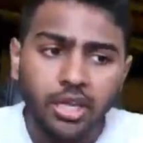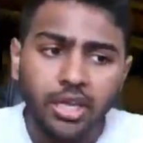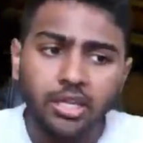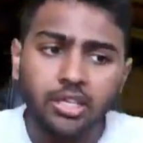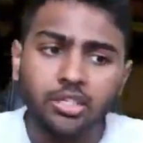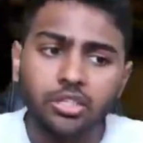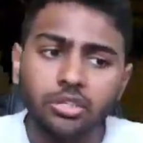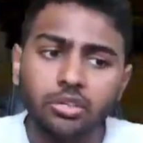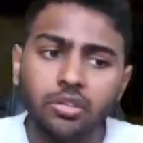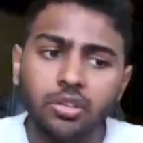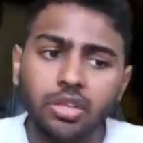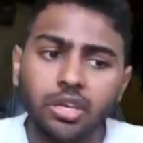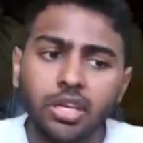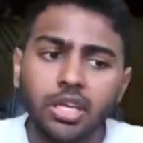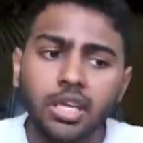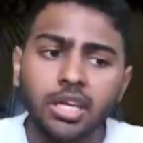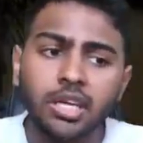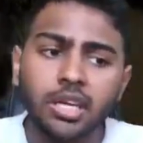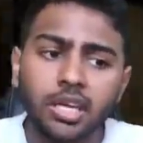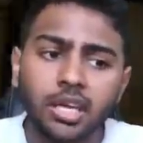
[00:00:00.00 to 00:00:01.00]
into the
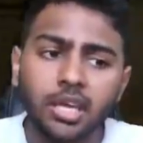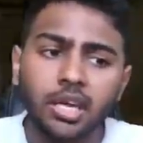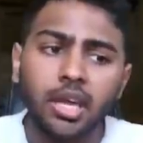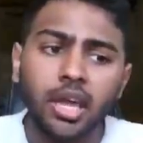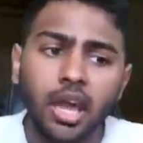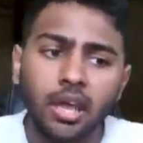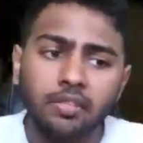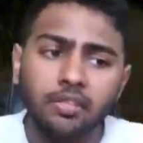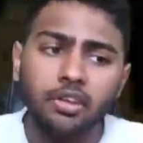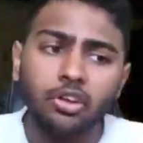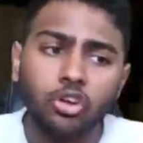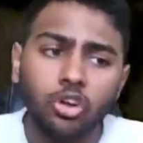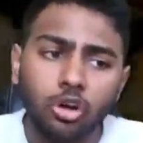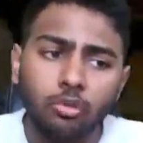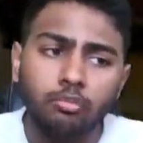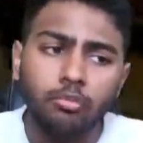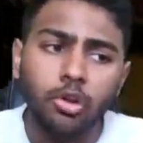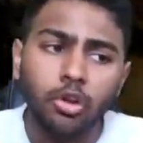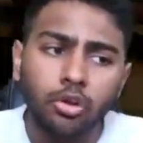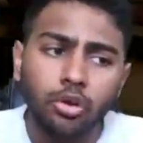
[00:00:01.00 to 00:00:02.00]
knee here and then
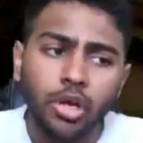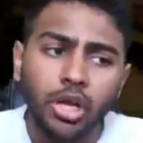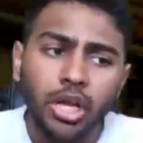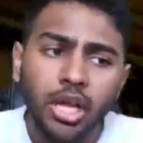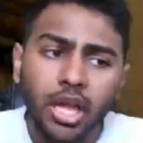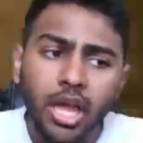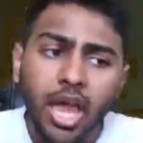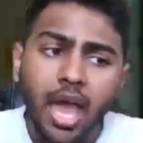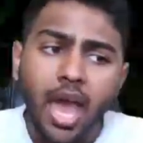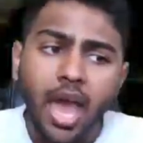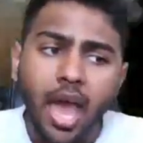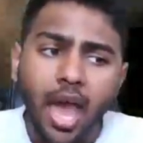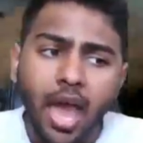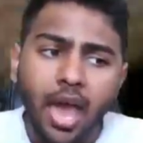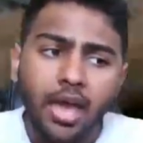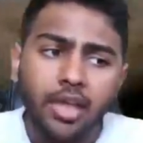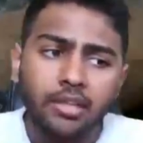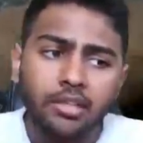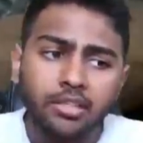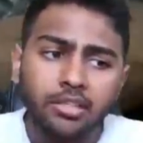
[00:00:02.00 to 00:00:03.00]
combo
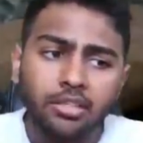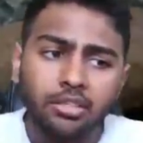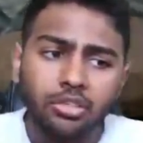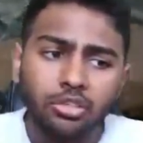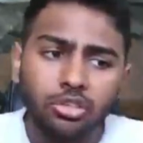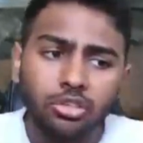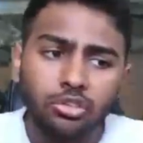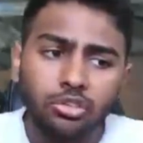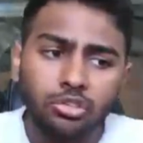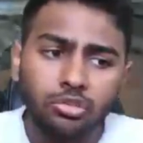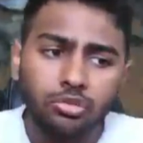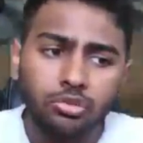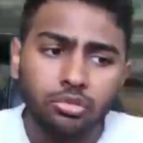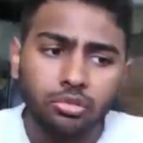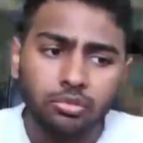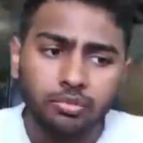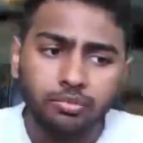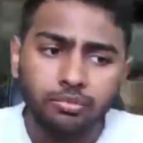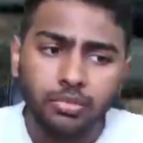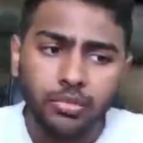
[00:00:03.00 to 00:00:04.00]
as usual.
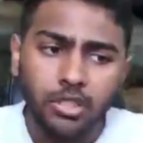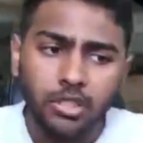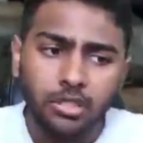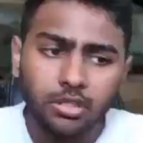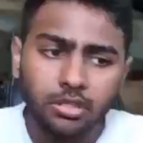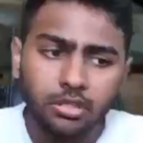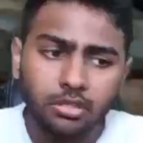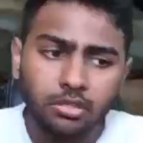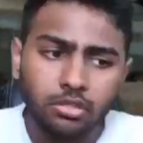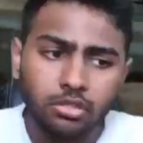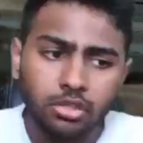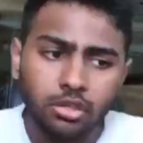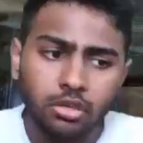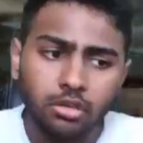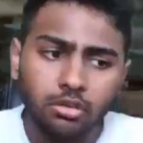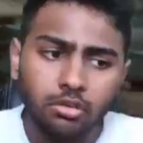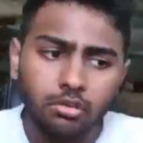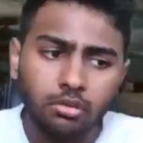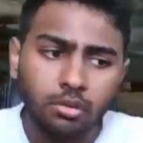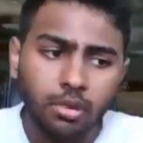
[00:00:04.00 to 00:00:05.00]

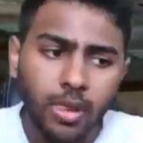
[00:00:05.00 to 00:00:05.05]
So